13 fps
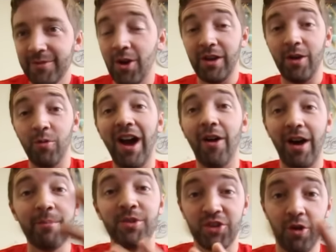Okay, wow.
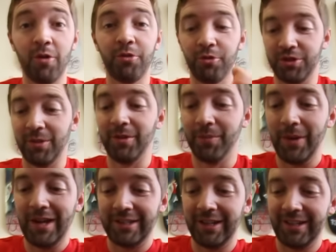I'm gonna go through some of the
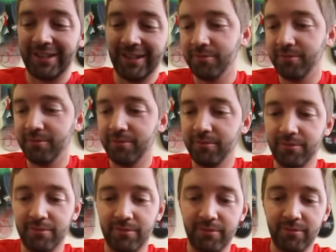basics.
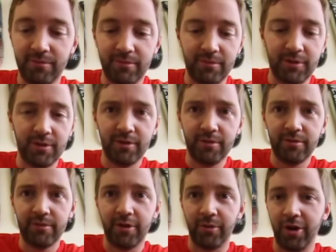
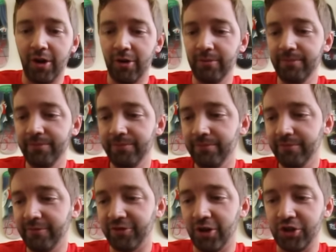There we go.
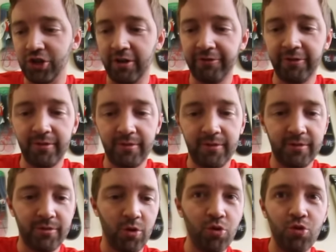Front shove.
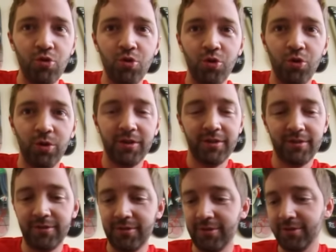Ooh.
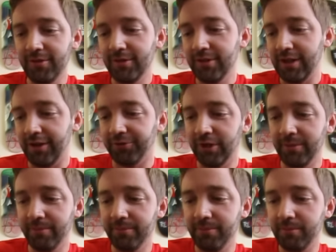
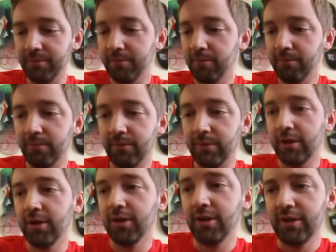Kickflip?
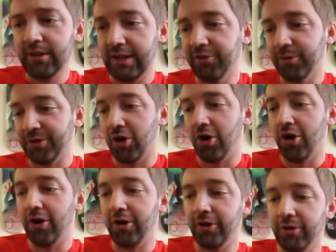Kickflip was
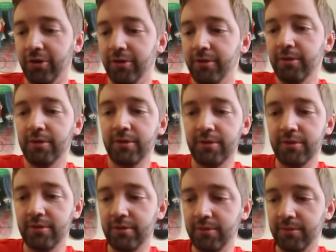hard, dude.
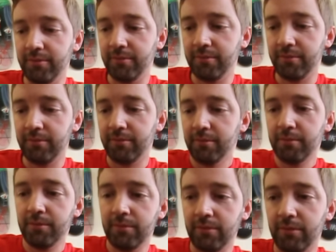
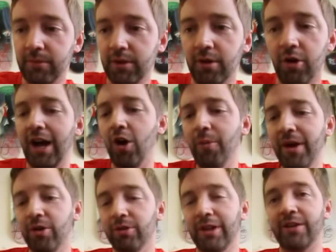I hope I
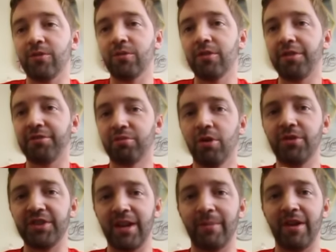don't like throw
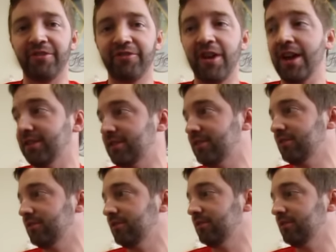this at my face.